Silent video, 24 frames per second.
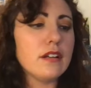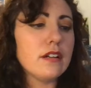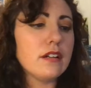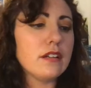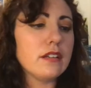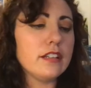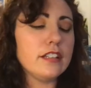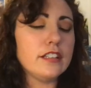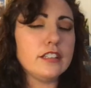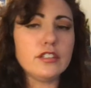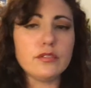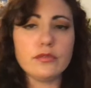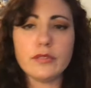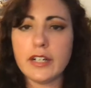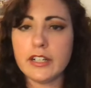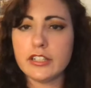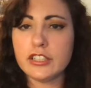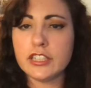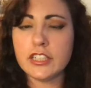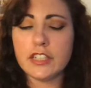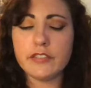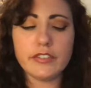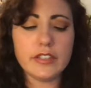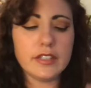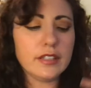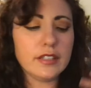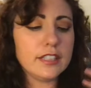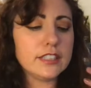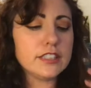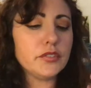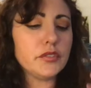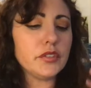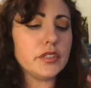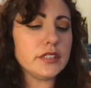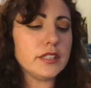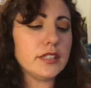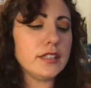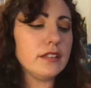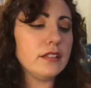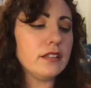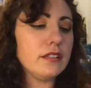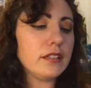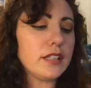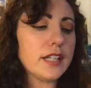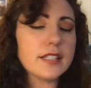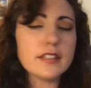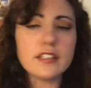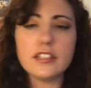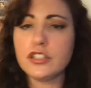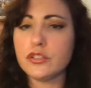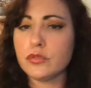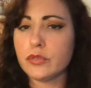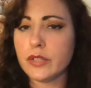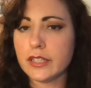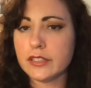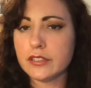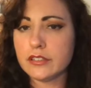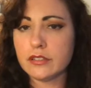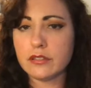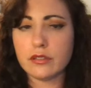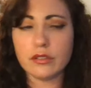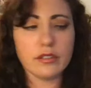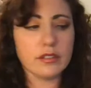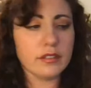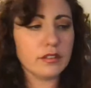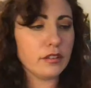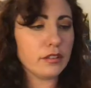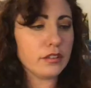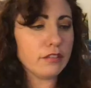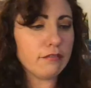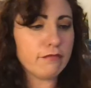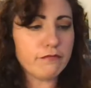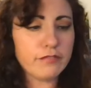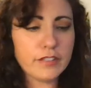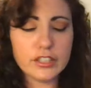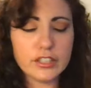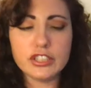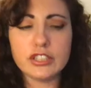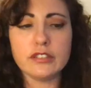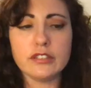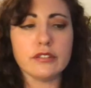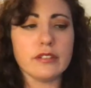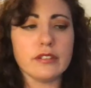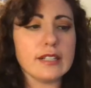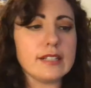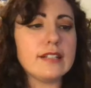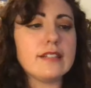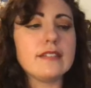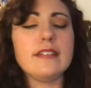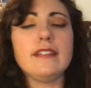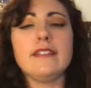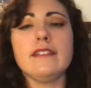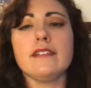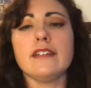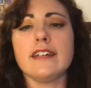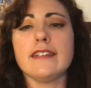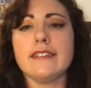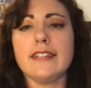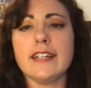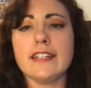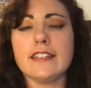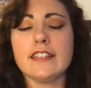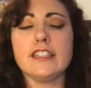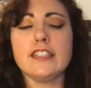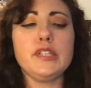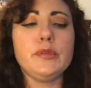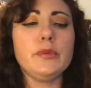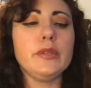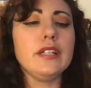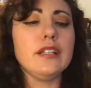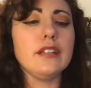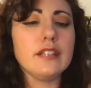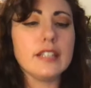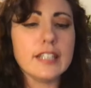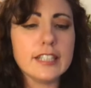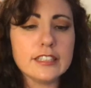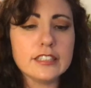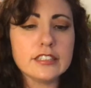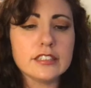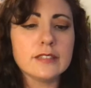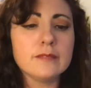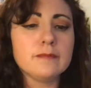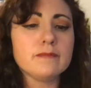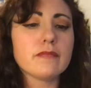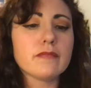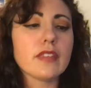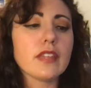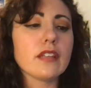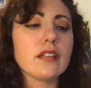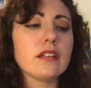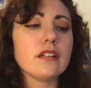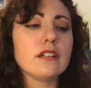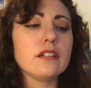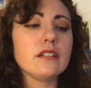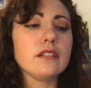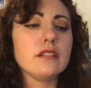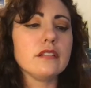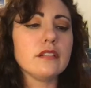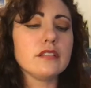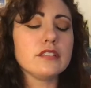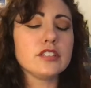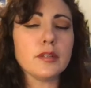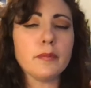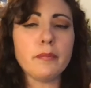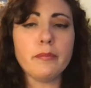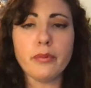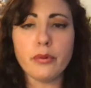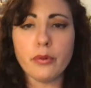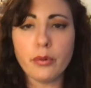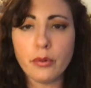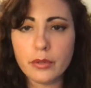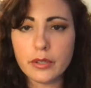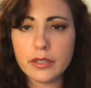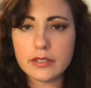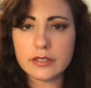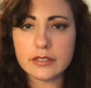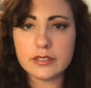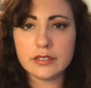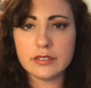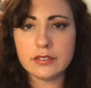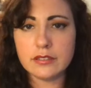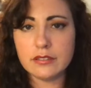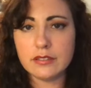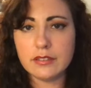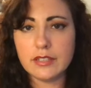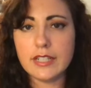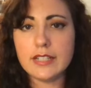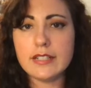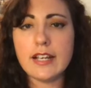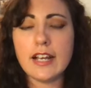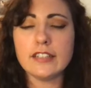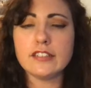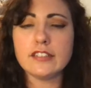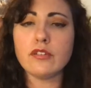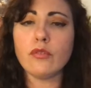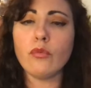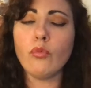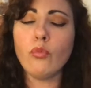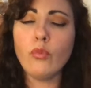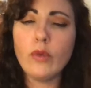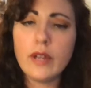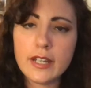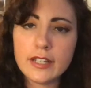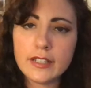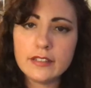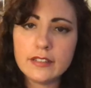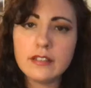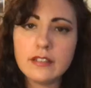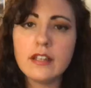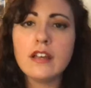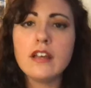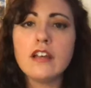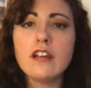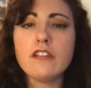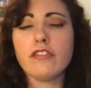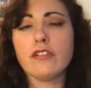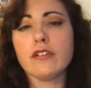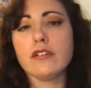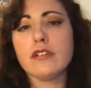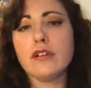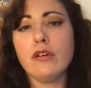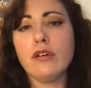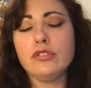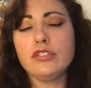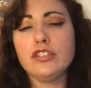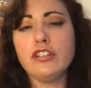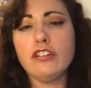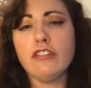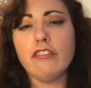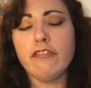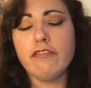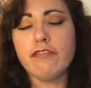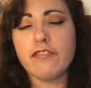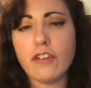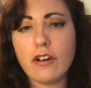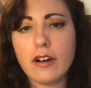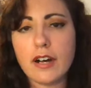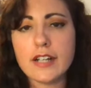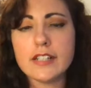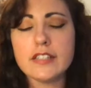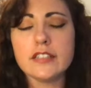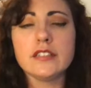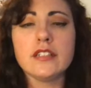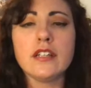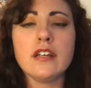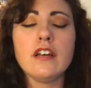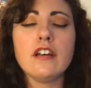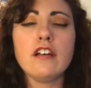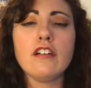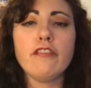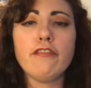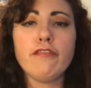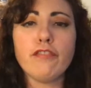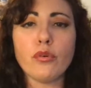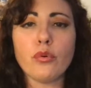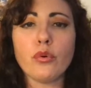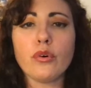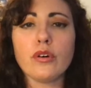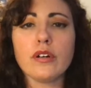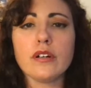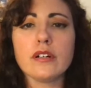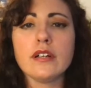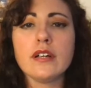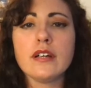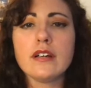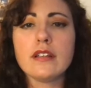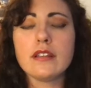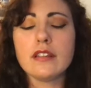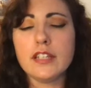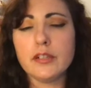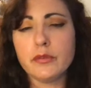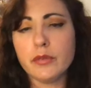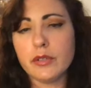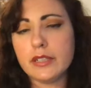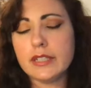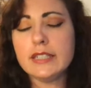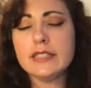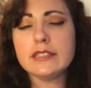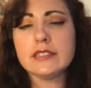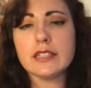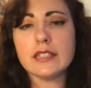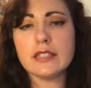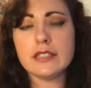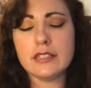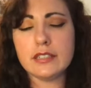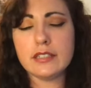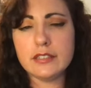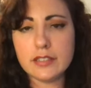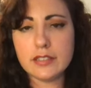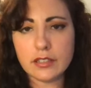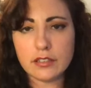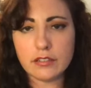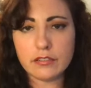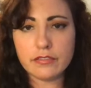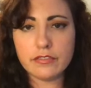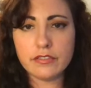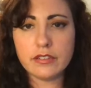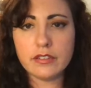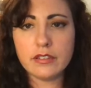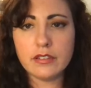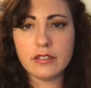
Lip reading: the direction, if you didn't like the director or the vision or anything like that, that you would at least support it as a win for those who fought for the release itself.